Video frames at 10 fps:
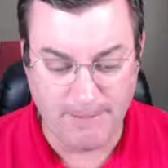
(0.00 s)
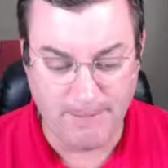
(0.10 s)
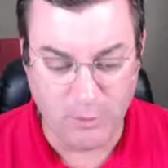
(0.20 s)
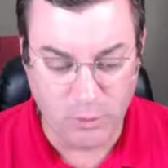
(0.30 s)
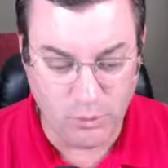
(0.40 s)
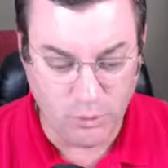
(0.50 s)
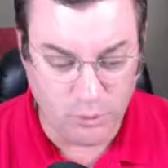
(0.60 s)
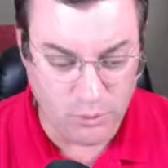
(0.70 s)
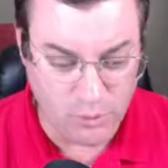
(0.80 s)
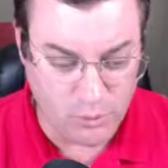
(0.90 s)

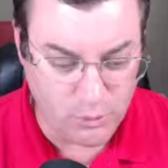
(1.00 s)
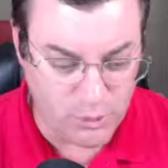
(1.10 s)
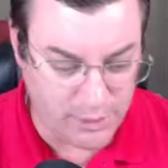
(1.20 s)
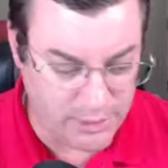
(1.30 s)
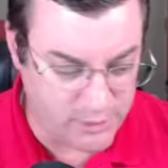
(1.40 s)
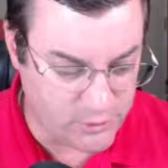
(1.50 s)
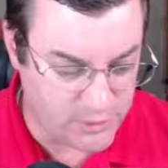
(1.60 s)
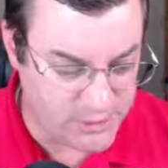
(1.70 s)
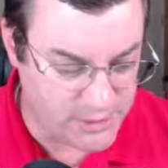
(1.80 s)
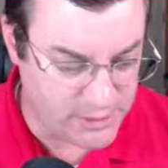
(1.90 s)
Ooh,
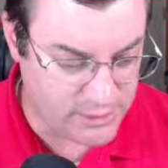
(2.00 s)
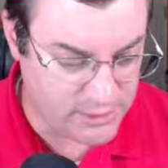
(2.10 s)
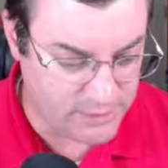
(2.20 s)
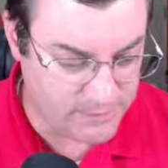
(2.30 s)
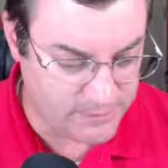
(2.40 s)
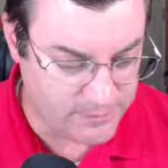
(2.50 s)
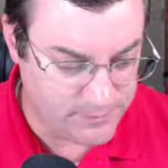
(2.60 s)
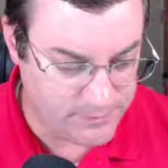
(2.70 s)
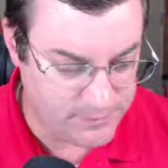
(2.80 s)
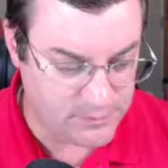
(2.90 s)
interesting.
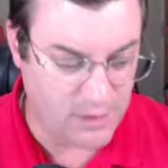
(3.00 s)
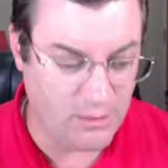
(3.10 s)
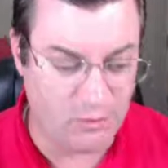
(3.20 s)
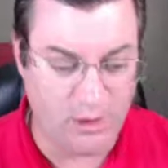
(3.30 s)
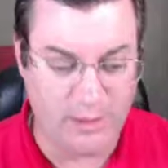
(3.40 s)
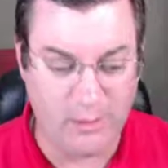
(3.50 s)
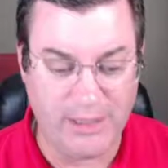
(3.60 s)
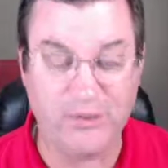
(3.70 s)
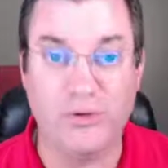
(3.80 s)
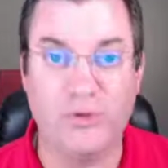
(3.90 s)
All right, we get to
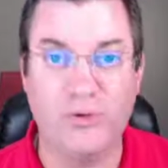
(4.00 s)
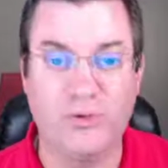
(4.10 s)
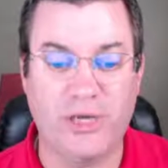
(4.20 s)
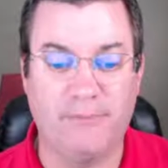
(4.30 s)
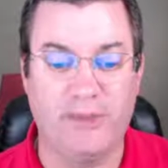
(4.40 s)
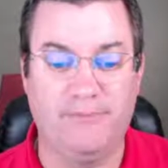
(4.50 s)
do a new tuplet.